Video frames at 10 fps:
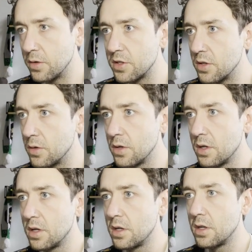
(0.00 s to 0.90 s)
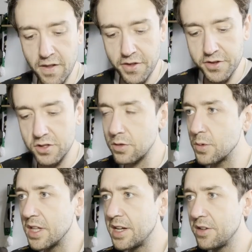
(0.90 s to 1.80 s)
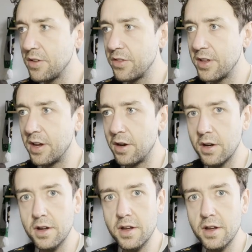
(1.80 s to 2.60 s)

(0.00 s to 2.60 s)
So we land on there,